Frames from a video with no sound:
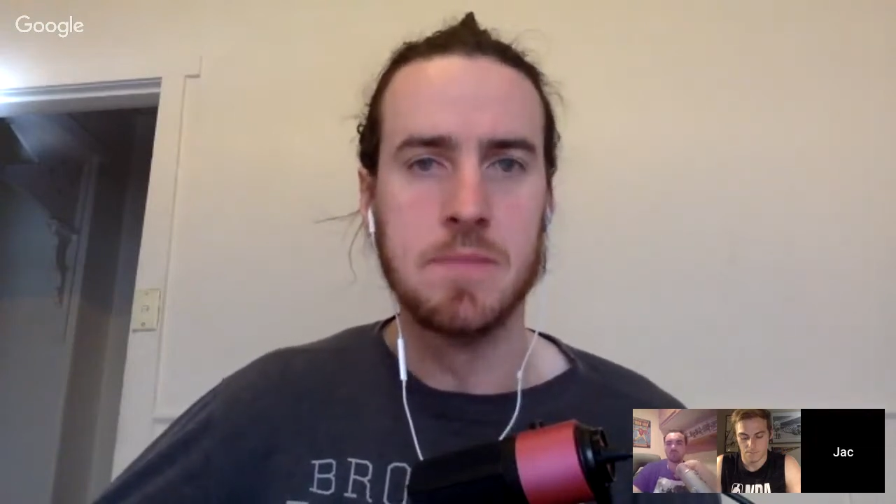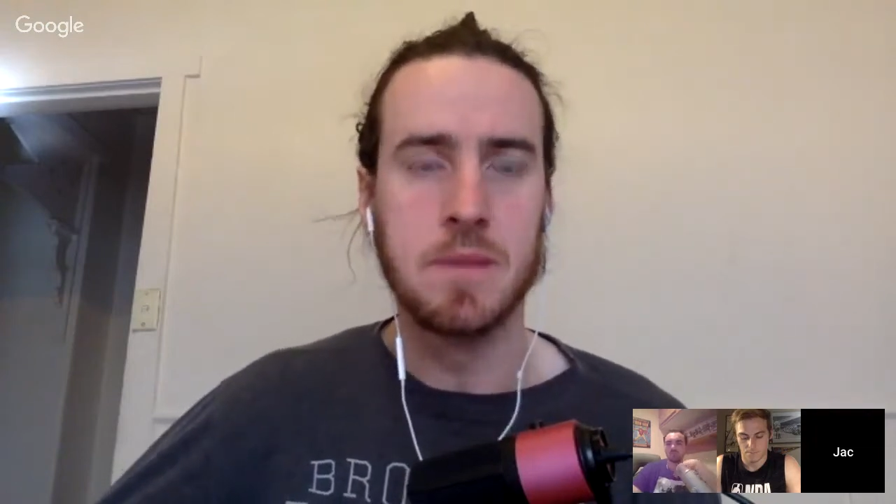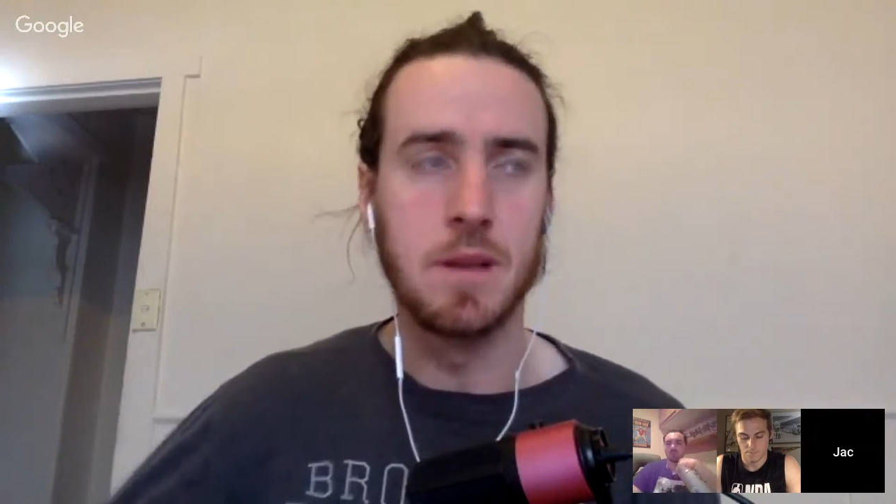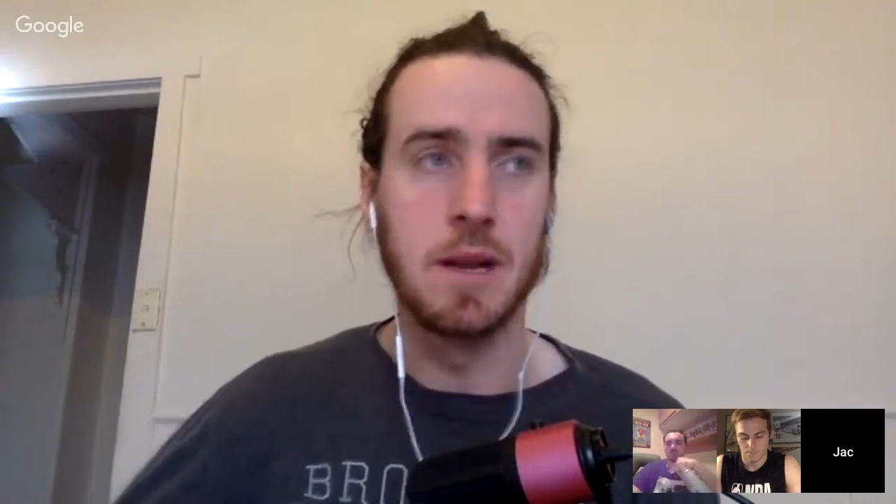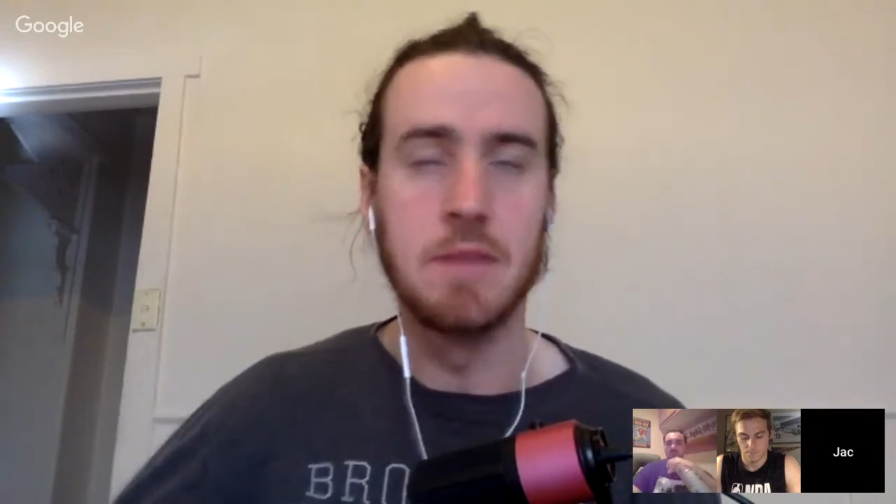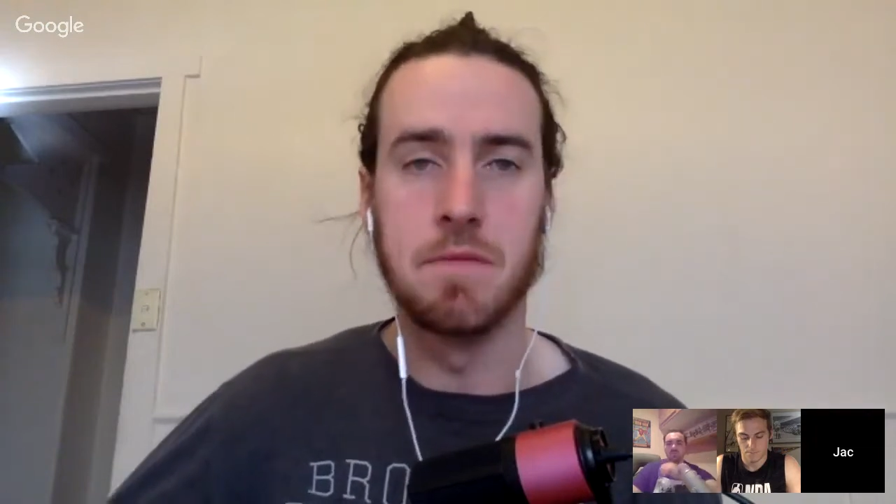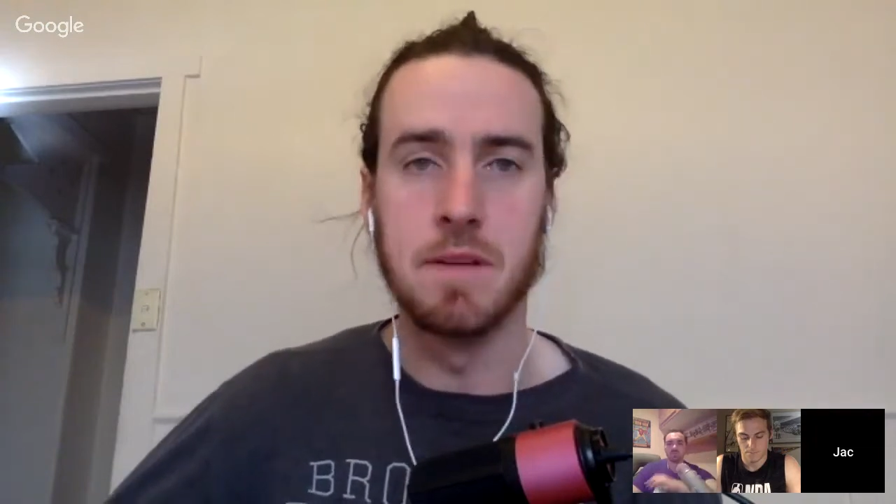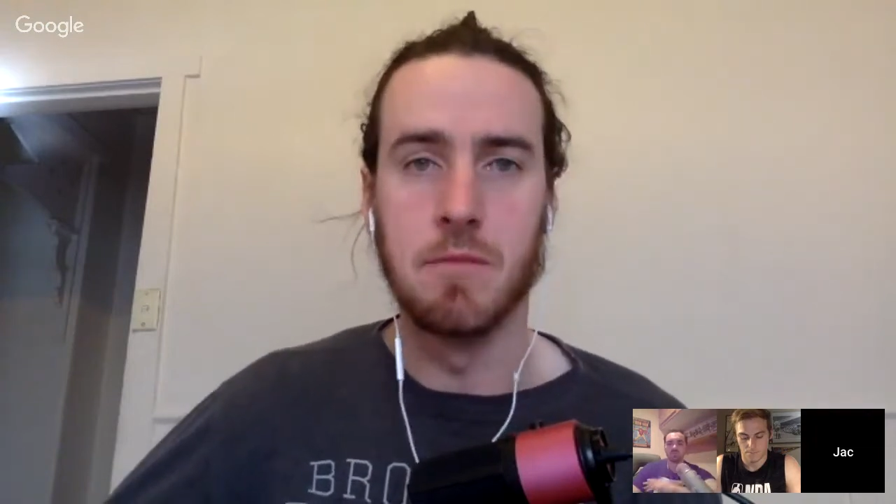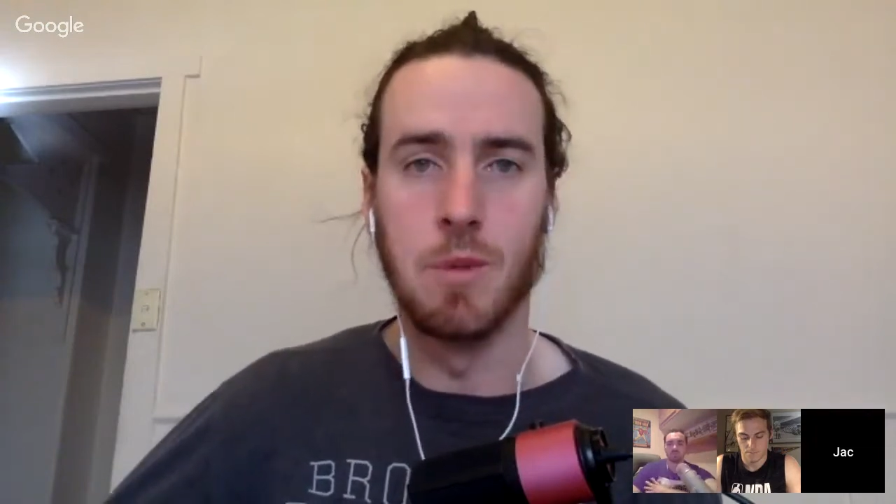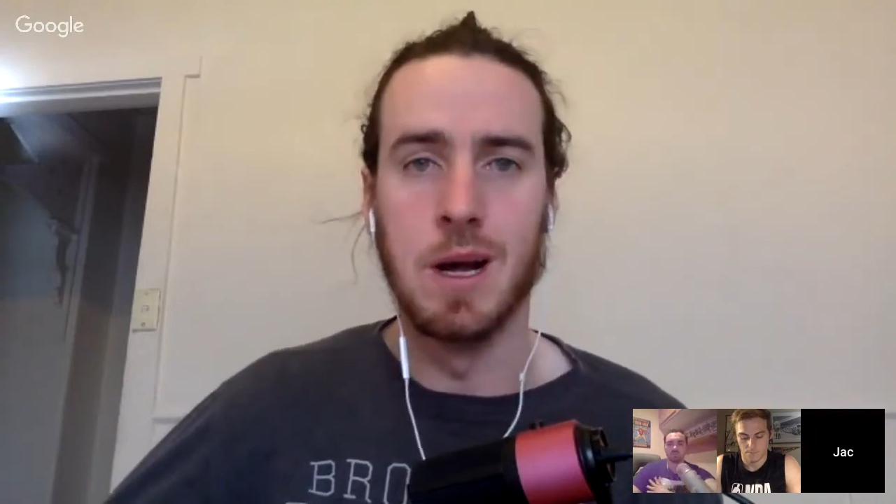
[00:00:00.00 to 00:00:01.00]
He
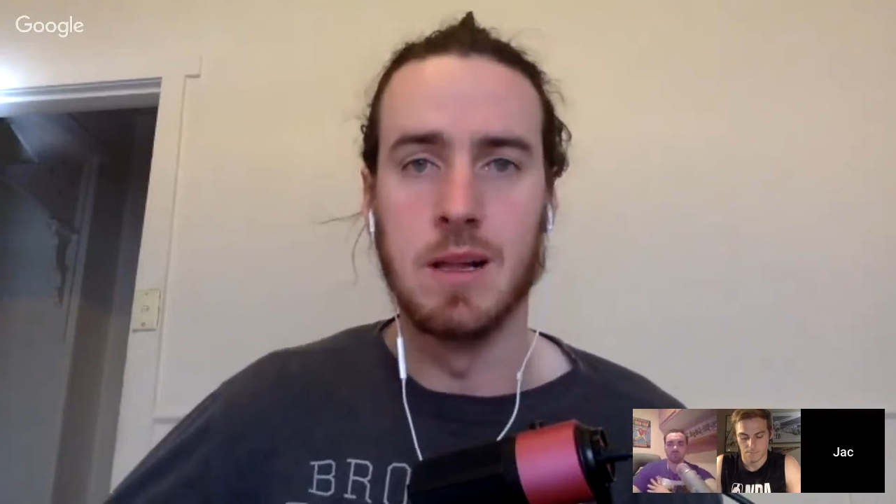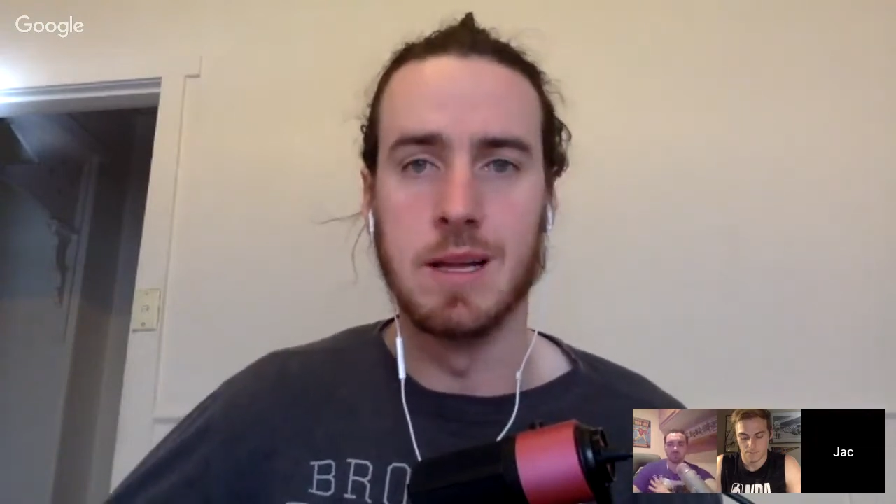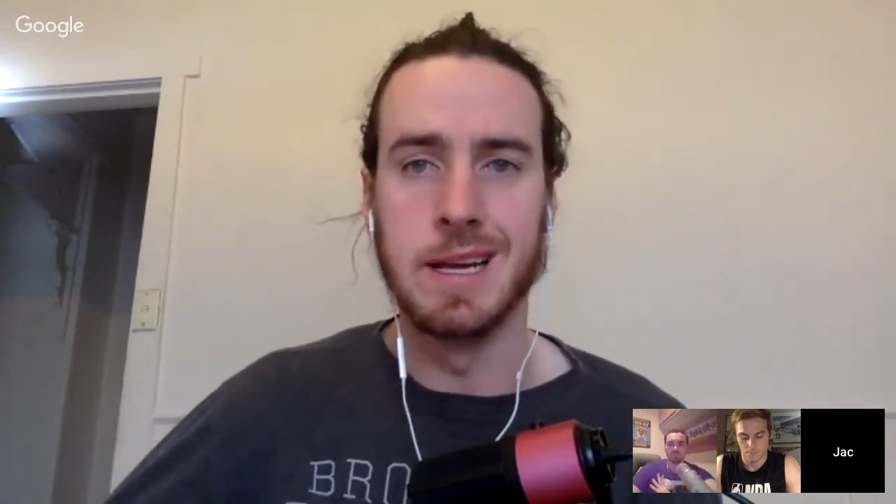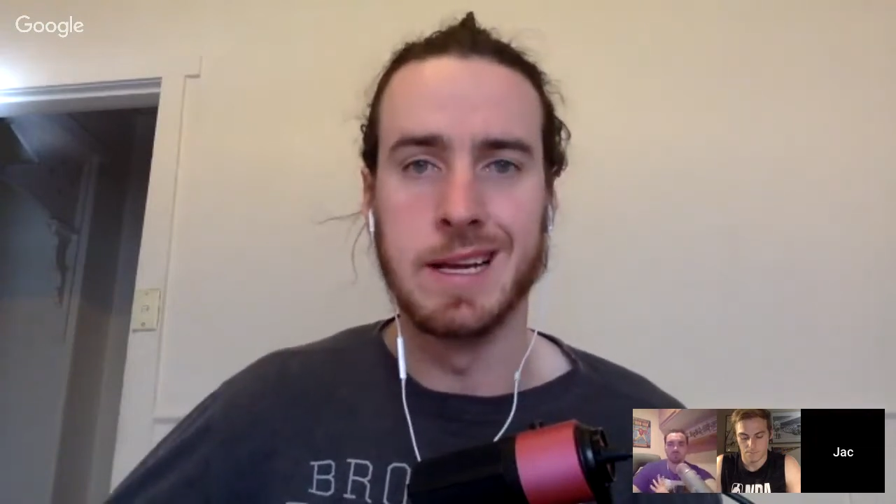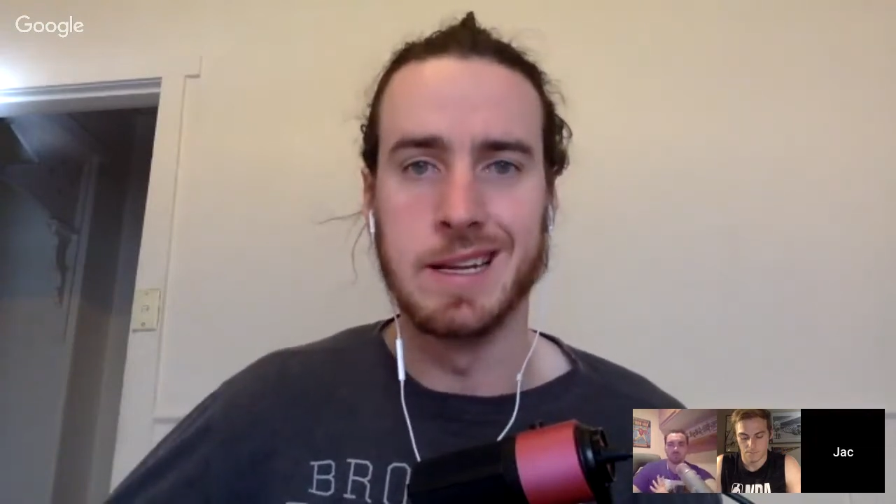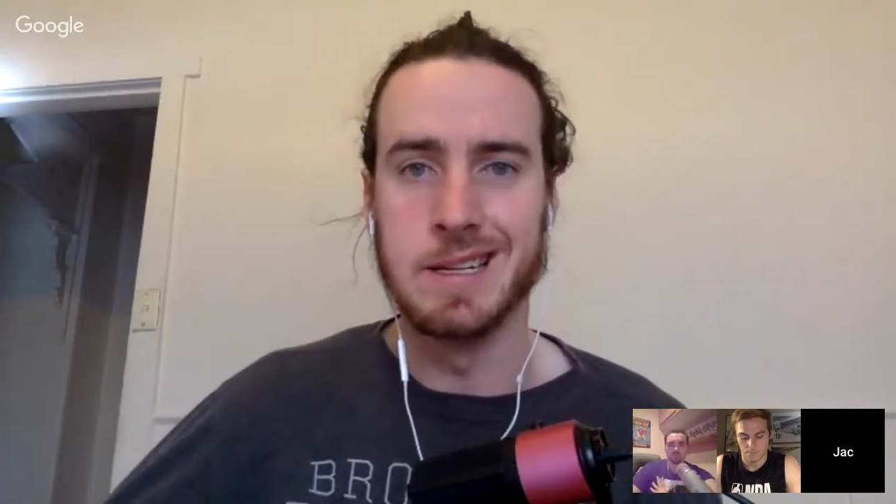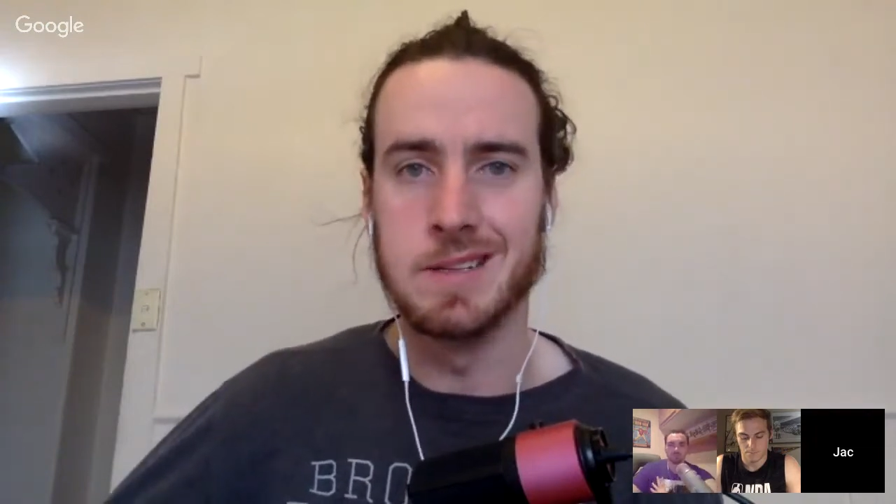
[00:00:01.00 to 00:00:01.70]
fit well in